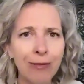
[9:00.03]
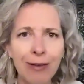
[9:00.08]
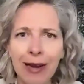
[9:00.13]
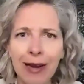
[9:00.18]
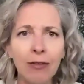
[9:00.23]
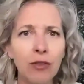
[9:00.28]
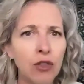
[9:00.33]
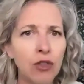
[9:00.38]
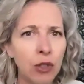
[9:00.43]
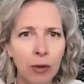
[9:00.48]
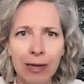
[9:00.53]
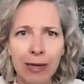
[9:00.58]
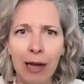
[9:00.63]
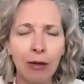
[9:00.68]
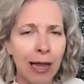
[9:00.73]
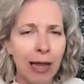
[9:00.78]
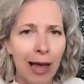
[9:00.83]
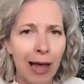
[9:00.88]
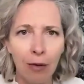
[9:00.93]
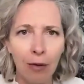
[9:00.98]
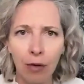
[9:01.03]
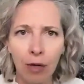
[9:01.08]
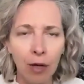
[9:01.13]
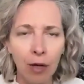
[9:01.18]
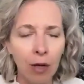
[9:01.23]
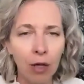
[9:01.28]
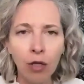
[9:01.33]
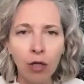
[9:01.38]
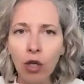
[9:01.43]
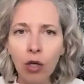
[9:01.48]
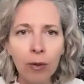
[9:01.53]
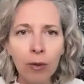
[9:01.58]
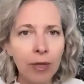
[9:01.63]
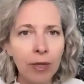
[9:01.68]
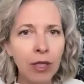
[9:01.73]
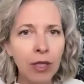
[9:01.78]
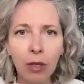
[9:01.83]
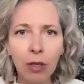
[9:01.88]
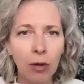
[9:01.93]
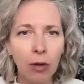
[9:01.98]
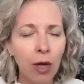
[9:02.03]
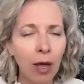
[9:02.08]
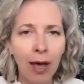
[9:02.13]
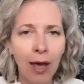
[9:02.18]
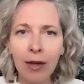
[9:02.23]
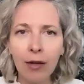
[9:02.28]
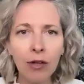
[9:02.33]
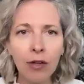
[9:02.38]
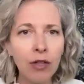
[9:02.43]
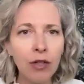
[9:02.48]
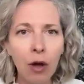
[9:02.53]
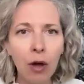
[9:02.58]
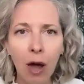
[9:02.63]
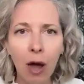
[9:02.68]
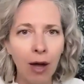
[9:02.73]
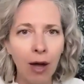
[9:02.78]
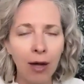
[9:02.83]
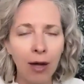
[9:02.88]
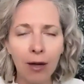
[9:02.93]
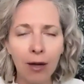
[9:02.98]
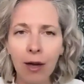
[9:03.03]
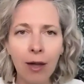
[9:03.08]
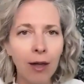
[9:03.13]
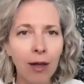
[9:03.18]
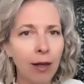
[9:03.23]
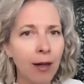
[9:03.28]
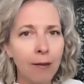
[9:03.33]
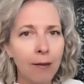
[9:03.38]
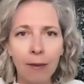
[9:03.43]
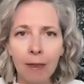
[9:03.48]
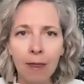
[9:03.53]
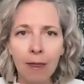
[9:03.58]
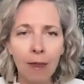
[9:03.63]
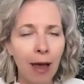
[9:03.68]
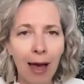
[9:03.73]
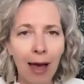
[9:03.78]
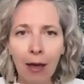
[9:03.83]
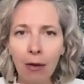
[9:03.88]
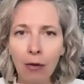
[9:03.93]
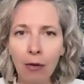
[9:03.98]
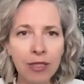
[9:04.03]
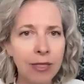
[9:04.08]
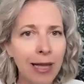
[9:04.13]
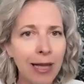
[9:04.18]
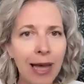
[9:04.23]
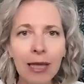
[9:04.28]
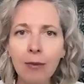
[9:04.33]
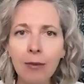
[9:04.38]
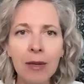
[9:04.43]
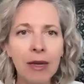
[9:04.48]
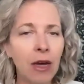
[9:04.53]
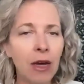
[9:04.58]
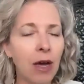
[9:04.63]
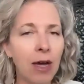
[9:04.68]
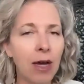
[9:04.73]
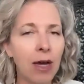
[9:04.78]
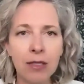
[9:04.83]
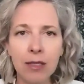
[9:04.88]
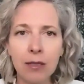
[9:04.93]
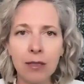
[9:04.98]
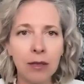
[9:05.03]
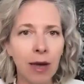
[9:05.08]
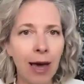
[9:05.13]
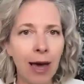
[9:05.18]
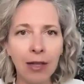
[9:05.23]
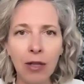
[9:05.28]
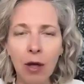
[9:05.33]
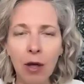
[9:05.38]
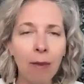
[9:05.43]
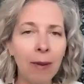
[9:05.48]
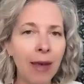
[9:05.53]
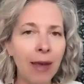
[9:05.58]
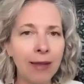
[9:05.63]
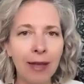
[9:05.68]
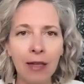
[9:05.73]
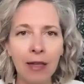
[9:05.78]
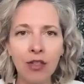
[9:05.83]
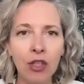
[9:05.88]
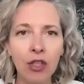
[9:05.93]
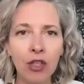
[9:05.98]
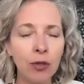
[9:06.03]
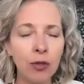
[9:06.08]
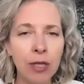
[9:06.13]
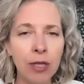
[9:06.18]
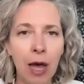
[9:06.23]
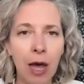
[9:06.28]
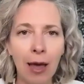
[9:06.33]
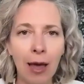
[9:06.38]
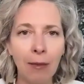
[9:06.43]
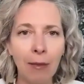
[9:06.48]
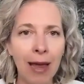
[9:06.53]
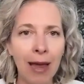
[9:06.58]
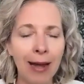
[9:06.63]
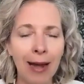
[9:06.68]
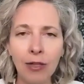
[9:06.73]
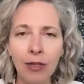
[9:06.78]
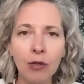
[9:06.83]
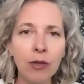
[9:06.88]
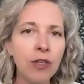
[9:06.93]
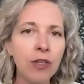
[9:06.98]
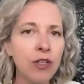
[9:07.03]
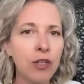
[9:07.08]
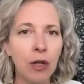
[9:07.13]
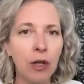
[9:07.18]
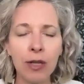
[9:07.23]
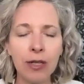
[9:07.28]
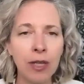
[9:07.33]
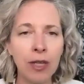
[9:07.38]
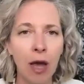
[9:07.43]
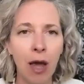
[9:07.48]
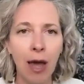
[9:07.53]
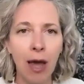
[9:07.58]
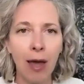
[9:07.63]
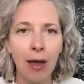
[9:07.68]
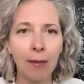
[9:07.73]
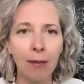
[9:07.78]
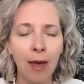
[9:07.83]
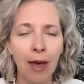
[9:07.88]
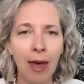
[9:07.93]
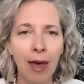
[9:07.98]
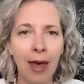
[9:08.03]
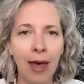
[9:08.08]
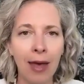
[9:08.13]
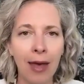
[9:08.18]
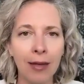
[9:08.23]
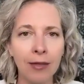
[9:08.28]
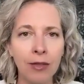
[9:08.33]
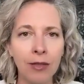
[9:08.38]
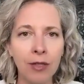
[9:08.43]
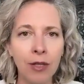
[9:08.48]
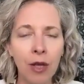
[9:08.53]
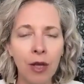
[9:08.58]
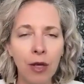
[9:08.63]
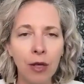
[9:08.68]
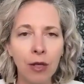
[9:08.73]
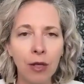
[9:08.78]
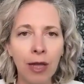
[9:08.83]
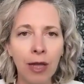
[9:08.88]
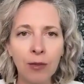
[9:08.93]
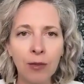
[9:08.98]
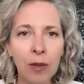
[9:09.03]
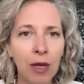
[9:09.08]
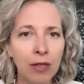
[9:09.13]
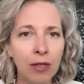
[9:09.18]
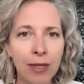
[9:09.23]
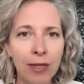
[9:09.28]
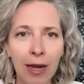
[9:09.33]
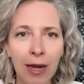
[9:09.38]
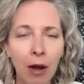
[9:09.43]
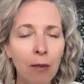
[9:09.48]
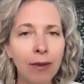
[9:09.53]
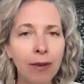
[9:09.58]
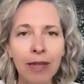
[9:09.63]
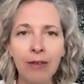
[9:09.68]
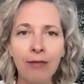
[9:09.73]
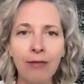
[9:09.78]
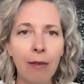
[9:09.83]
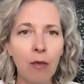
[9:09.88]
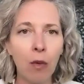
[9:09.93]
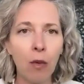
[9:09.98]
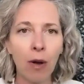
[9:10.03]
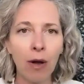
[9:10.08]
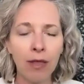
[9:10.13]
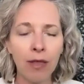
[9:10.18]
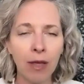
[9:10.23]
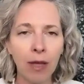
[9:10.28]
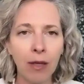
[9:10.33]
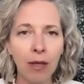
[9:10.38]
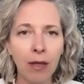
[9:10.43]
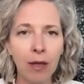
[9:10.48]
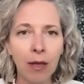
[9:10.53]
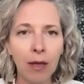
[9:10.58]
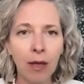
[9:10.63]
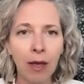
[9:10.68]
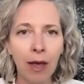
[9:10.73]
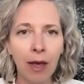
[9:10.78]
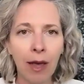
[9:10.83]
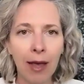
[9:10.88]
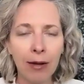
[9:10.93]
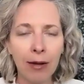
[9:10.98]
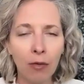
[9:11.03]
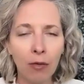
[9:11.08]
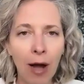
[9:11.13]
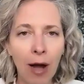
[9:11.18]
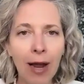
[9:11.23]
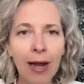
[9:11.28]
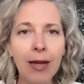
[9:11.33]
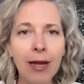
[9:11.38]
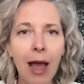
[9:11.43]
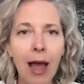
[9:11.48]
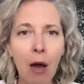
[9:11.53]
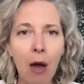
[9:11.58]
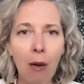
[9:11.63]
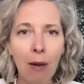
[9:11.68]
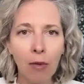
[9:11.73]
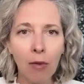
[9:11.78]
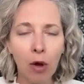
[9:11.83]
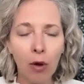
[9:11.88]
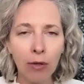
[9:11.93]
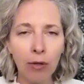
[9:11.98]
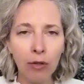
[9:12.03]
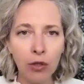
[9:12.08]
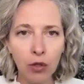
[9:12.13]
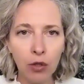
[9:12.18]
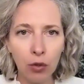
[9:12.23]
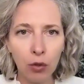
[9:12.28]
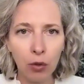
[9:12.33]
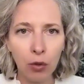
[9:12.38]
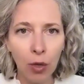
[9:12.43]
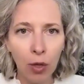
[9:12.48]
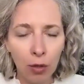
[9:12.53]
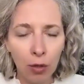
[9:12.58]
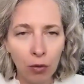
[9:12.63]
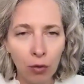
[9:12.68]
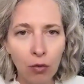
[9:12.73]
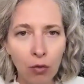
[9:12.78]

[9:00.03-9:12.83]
don't even have to do it out loud. You with you. Hand on your heart. I was late because I don't pay attention to time, and I do this all the time, and that's because I don't believe I'm worthy. And right now I'm going to